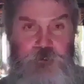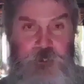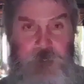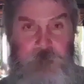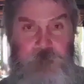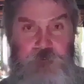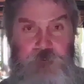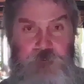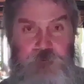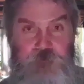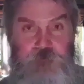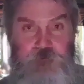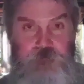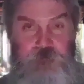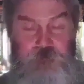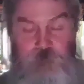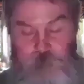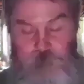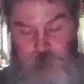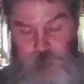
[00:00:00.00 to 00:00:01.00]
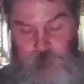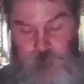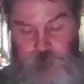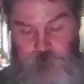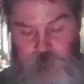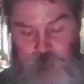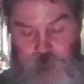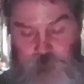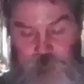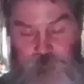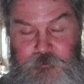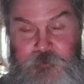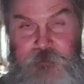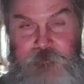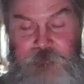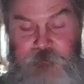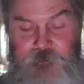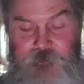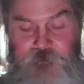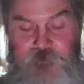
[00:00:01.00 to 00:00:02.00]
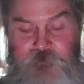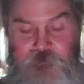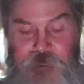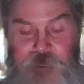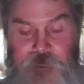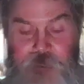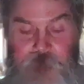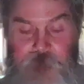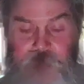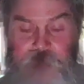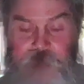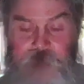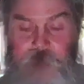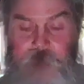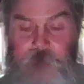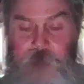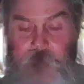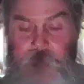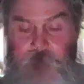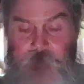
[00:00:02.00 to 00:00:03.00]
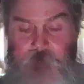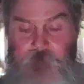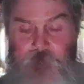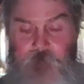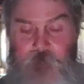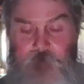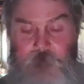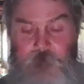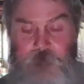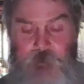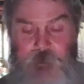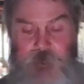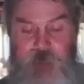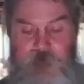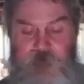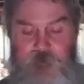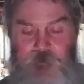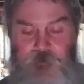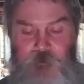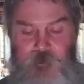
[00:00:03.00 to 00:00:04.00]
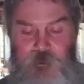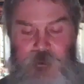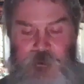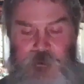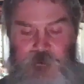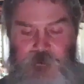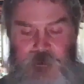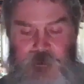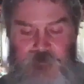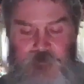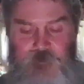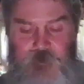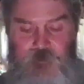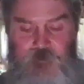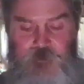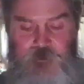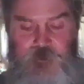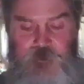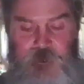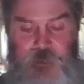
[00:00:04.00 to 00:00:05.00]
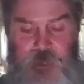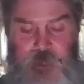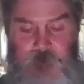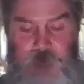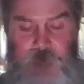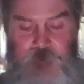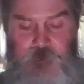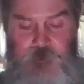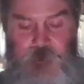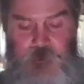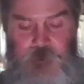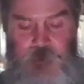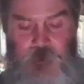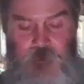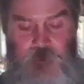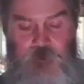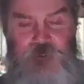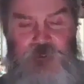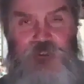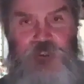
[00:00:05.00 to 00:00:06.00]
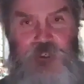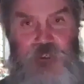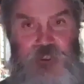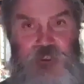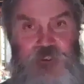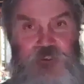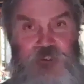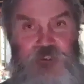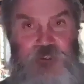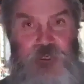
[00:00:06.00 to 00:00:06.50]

This is Joel chapter 3, verse 5. But everyone who invokes the name of the